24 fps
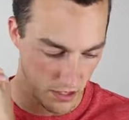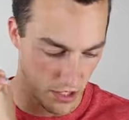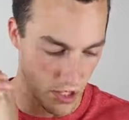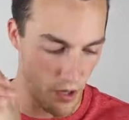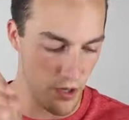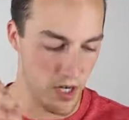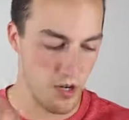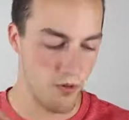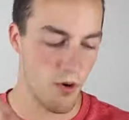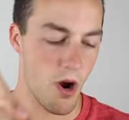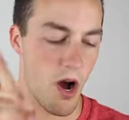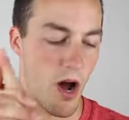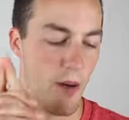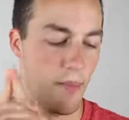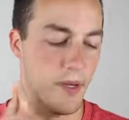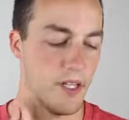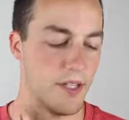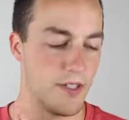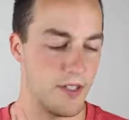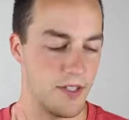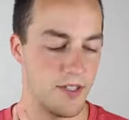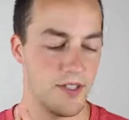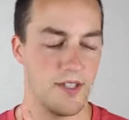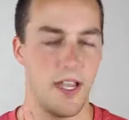Tony
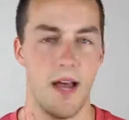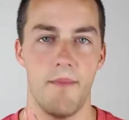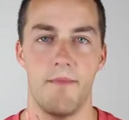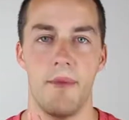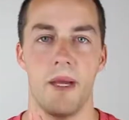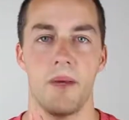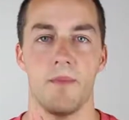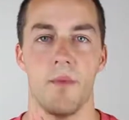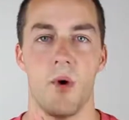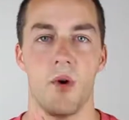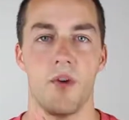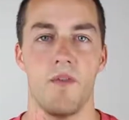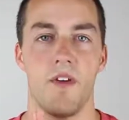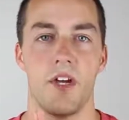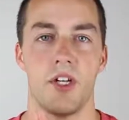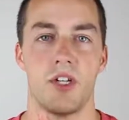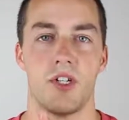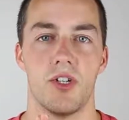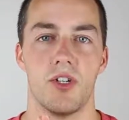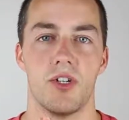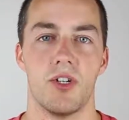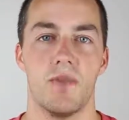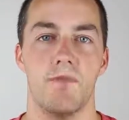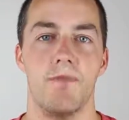Robbins, that big
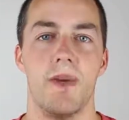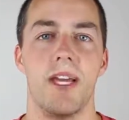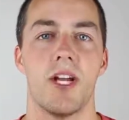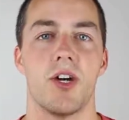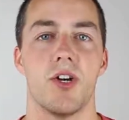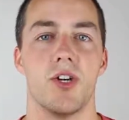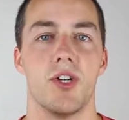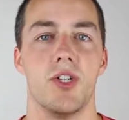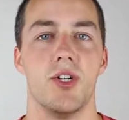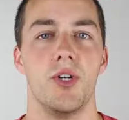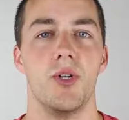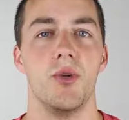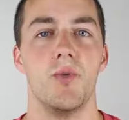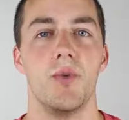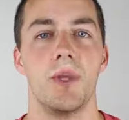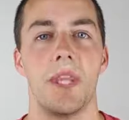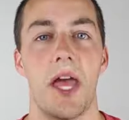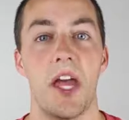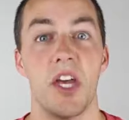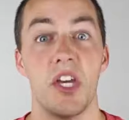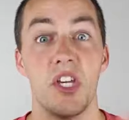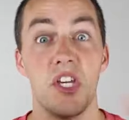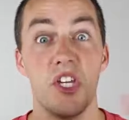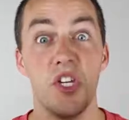motivational speaker dude with
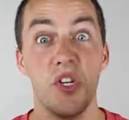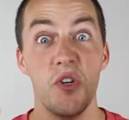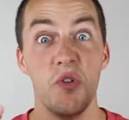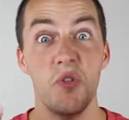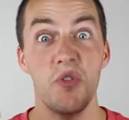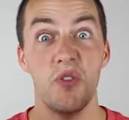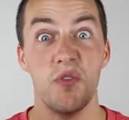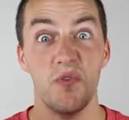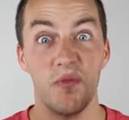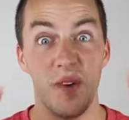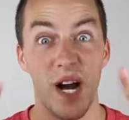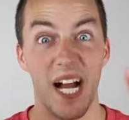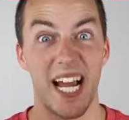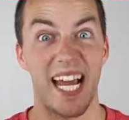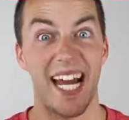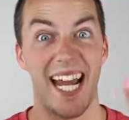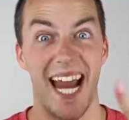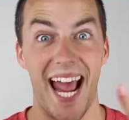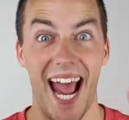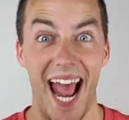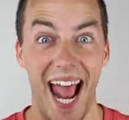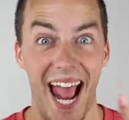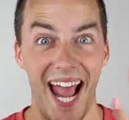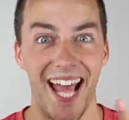the huge
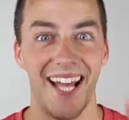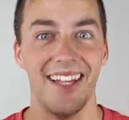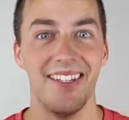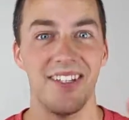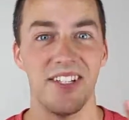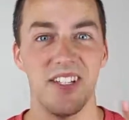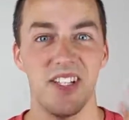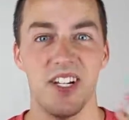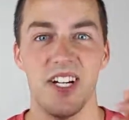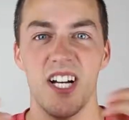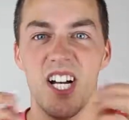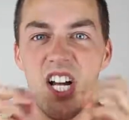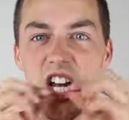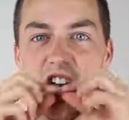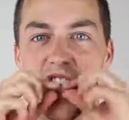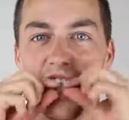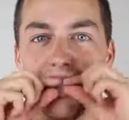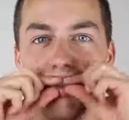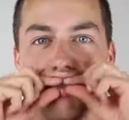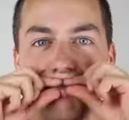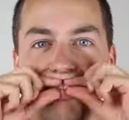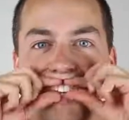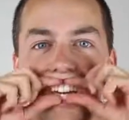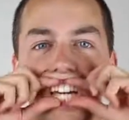fucking hands and the
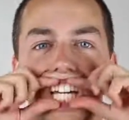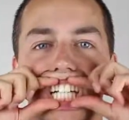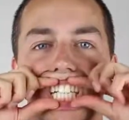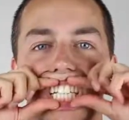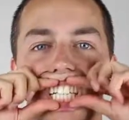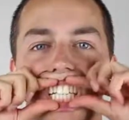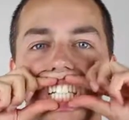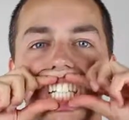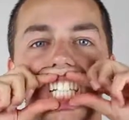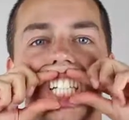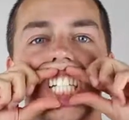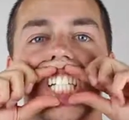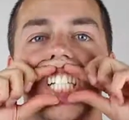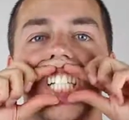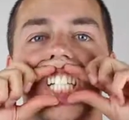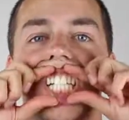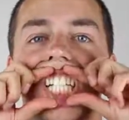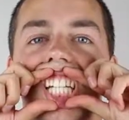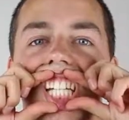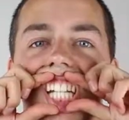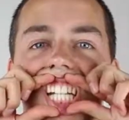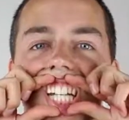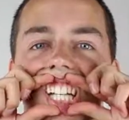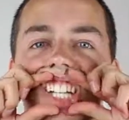big horse
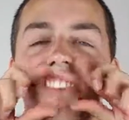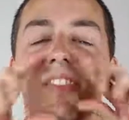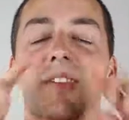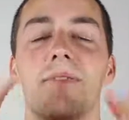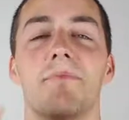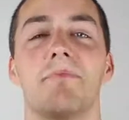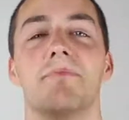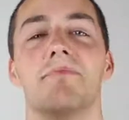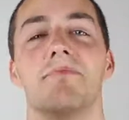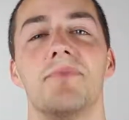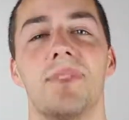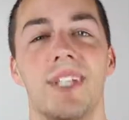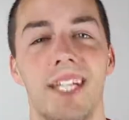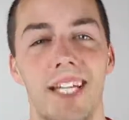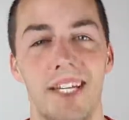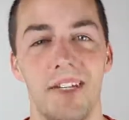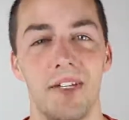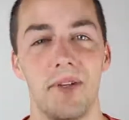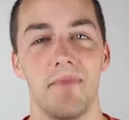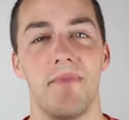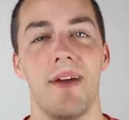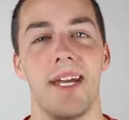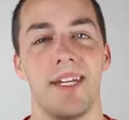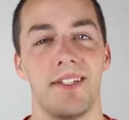teeth,
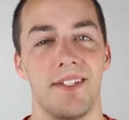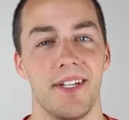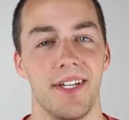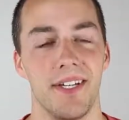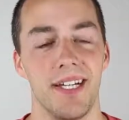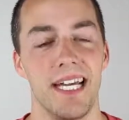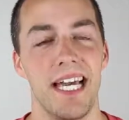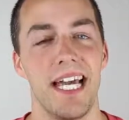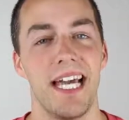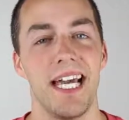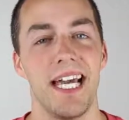he's amazing.